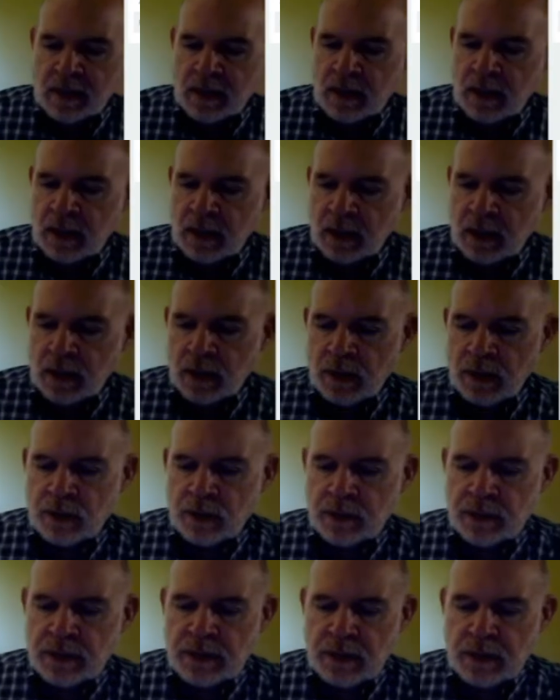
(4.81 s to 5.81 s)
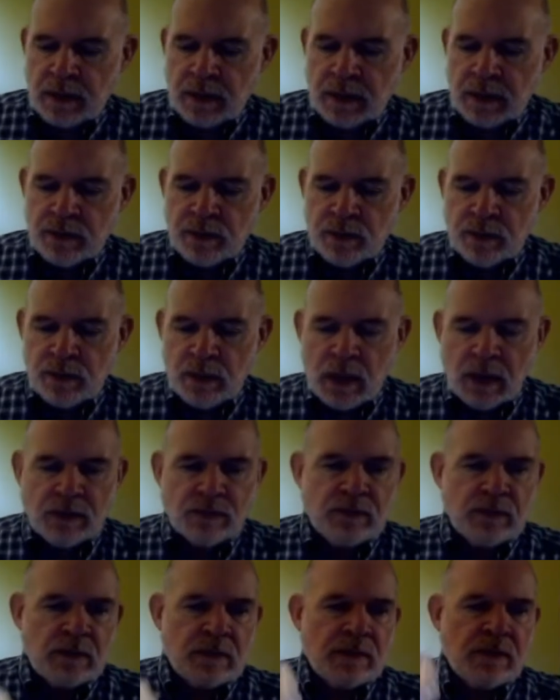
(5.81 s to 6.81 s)
our
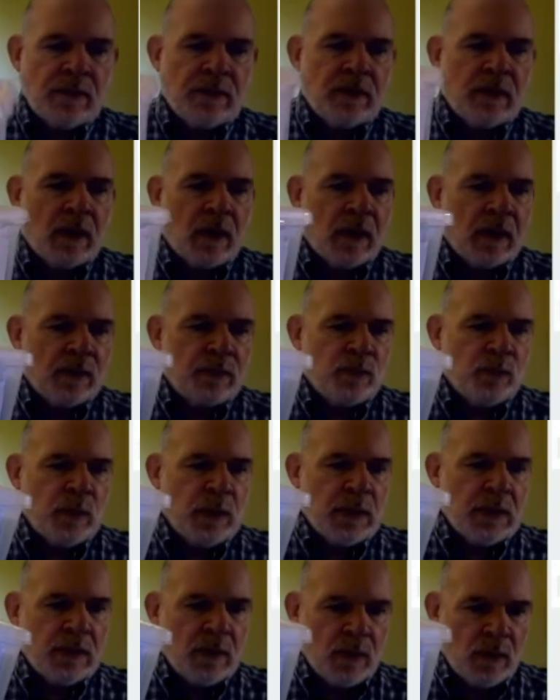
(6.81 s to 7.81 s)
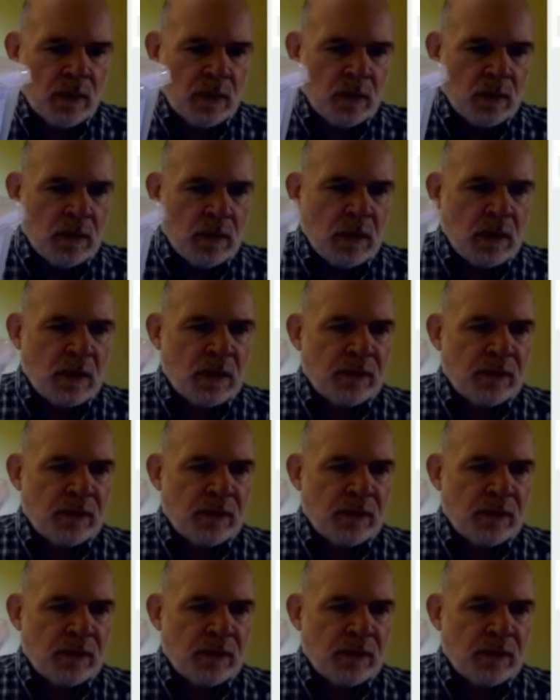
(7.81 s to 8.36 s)
introduction to the Arduino